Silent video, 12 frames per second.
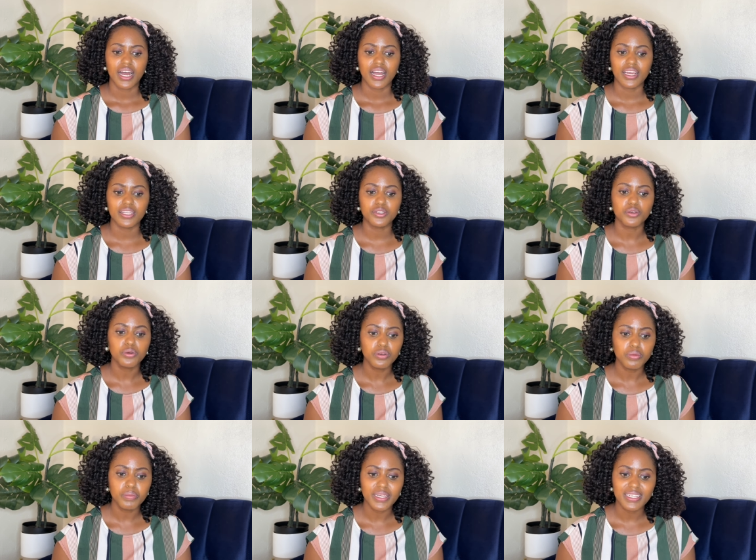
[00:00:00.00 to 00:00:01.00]
it took
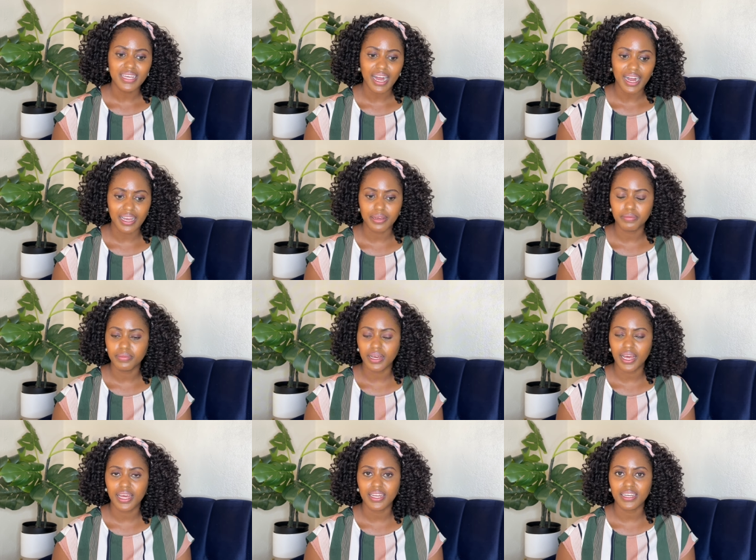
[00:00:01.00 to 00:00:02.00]
me time
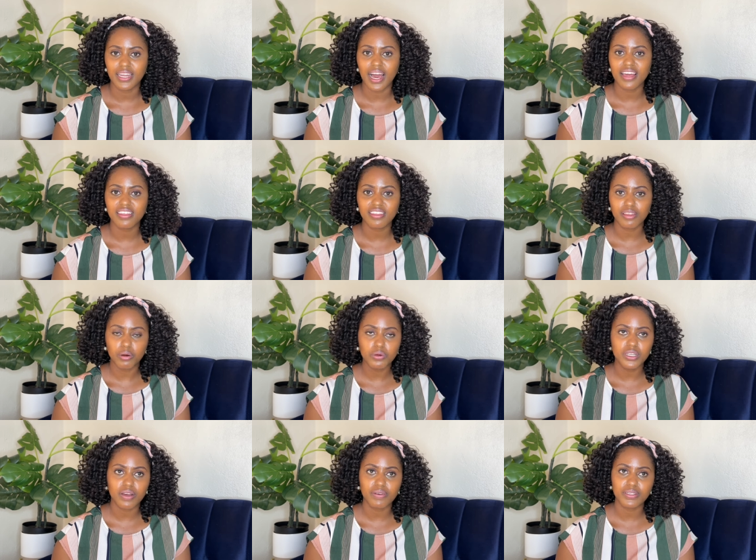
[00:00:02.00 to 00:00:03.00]
and I thought
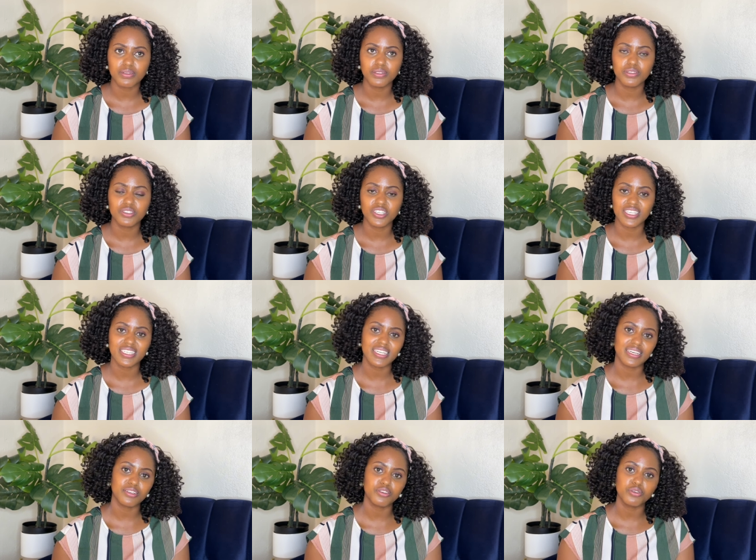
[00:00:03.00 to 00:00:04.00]
I was going to just
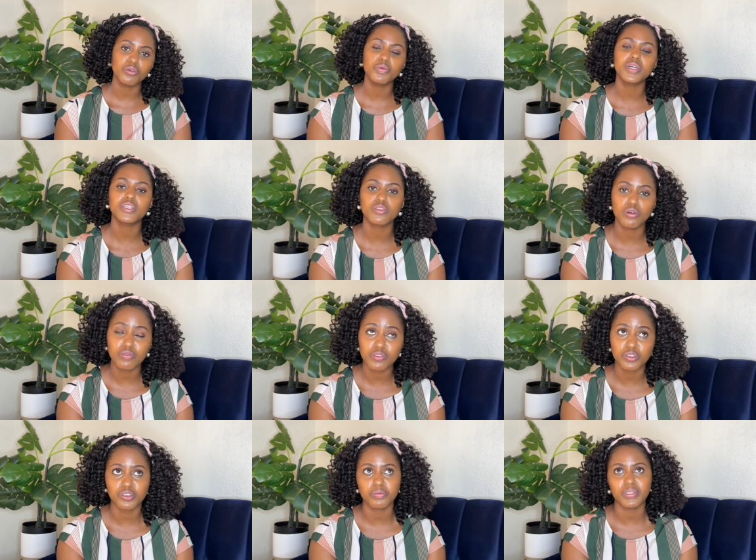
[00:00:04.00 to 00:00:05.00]
take two weeks off
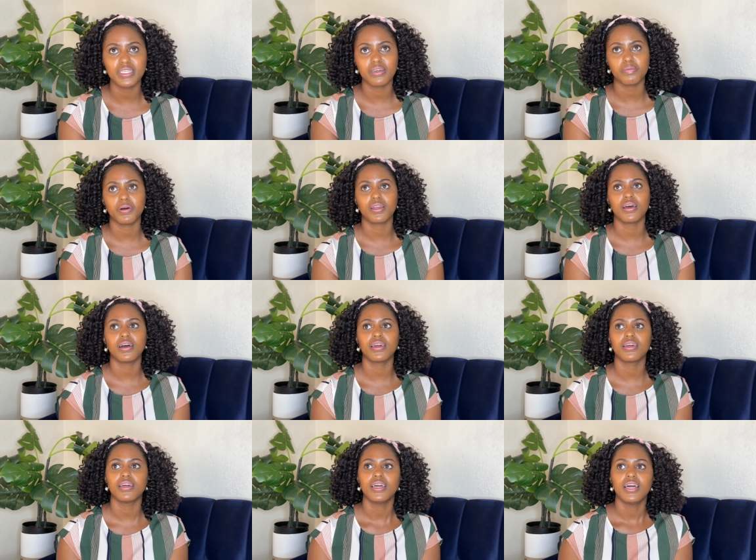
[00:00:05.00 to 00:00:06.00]
social media, but
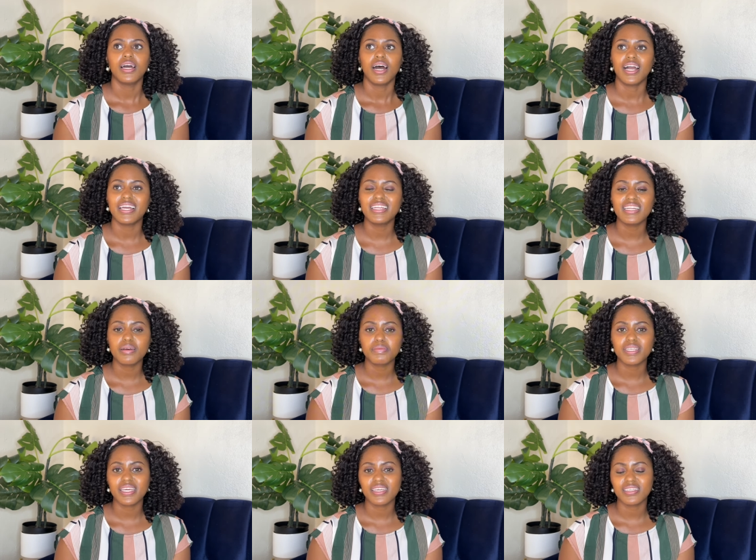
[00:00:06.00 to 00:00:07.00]
I, I ended up
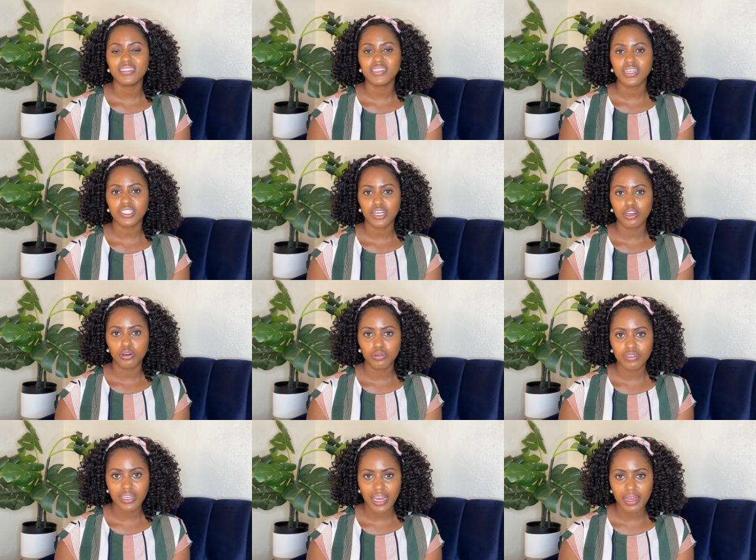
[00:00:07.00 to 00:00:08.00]
taking such a long
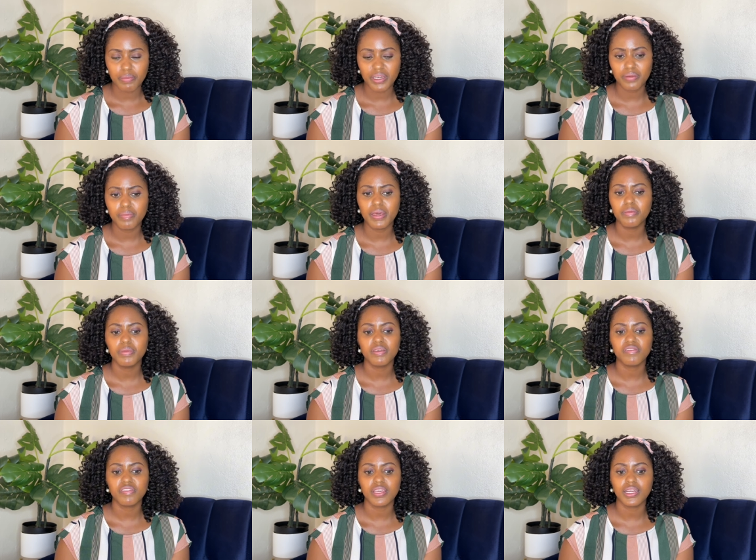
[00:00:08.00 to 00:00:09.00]
time. It made me
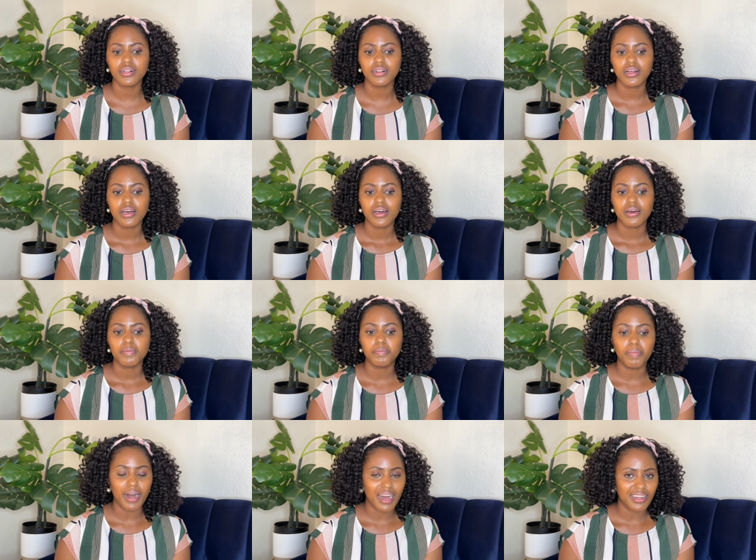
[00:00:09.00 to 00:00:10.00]
feel
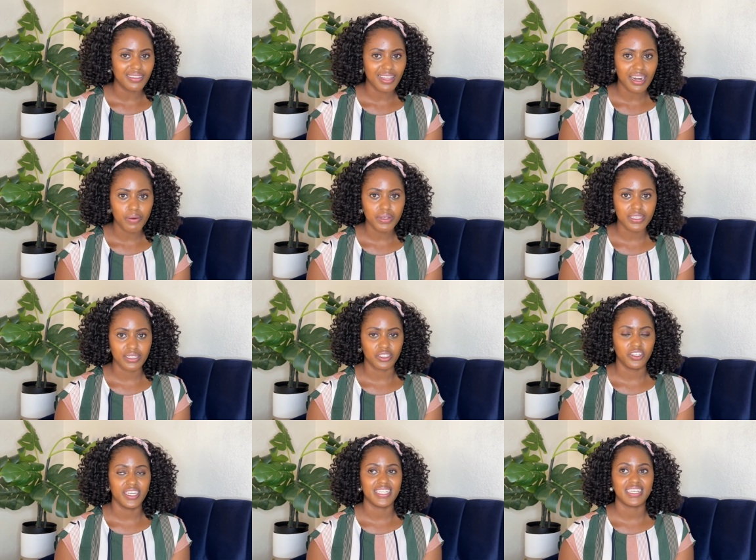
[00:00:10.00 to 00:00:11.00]
bad that I wasn't
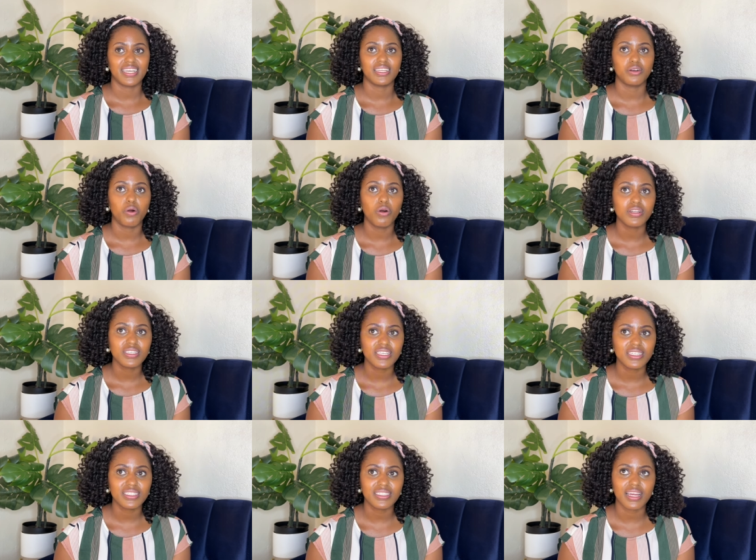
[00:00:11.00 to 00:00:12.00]
creating any
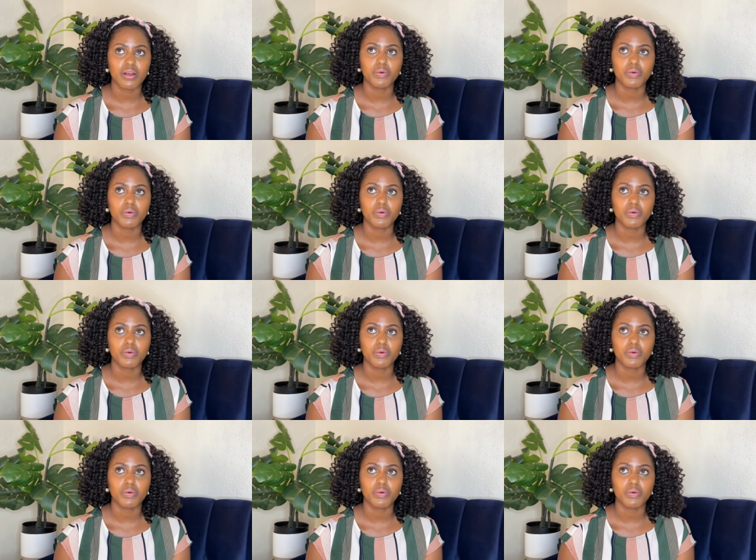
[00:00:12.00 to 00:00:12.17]
content, that I